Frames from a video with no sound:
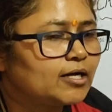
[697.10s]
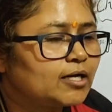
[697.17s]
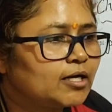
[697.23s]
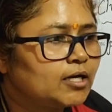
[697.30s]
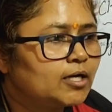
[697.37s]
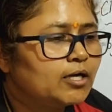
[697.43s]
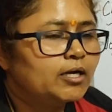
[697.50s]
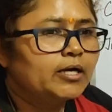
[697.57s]

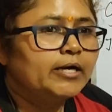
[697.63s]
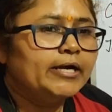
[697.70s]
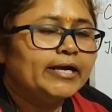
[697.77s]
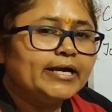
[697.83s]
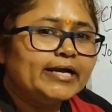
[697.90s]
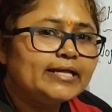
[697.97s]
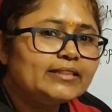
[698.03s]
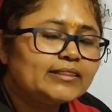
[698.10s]
In that
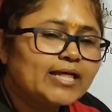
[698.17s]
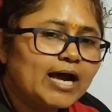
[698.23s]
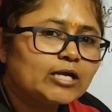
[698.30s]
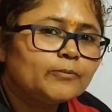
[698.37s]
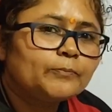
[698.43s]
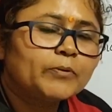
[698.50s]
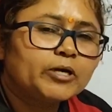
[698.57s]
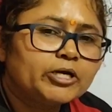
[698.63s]
particular
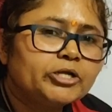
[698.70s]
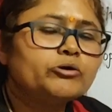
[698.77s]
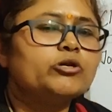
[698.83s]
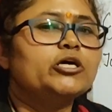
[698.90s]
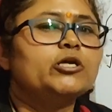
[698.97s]
movie,